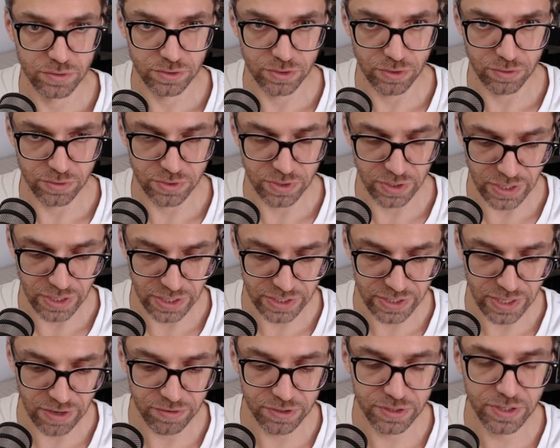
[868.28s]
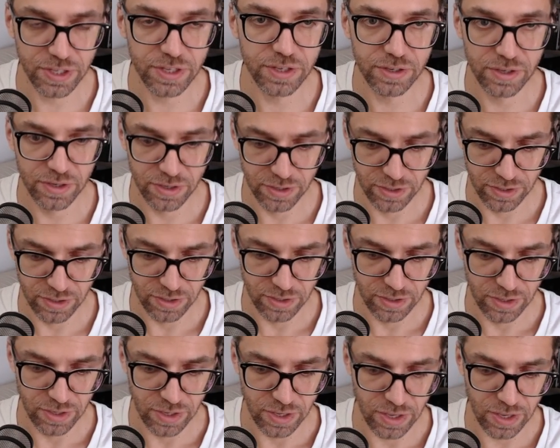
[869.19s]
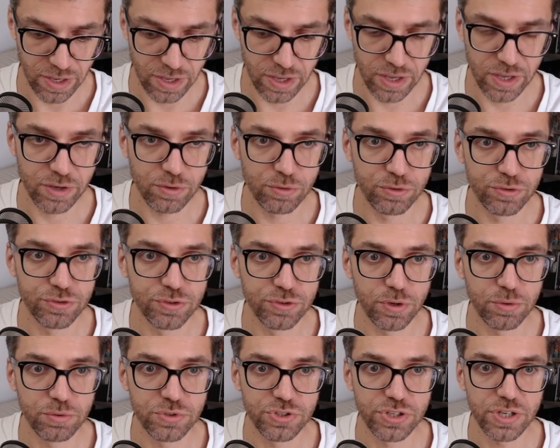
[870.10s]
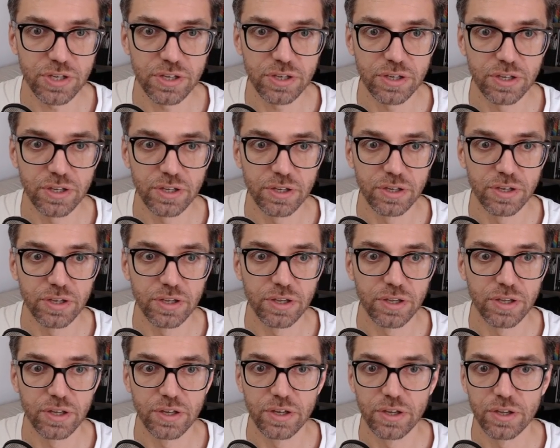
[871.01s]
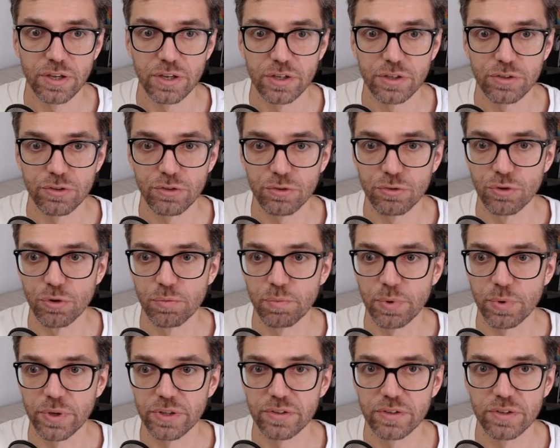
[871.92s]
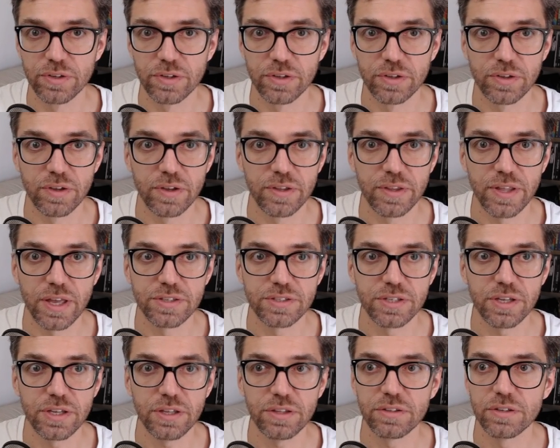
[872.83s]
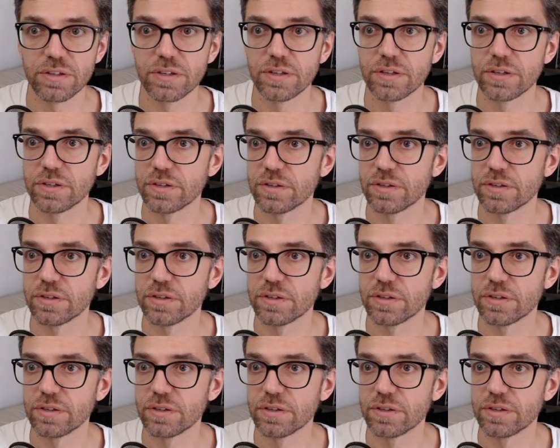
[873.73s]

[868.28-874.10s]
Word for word: So select everything and Control G to group it. And that's it.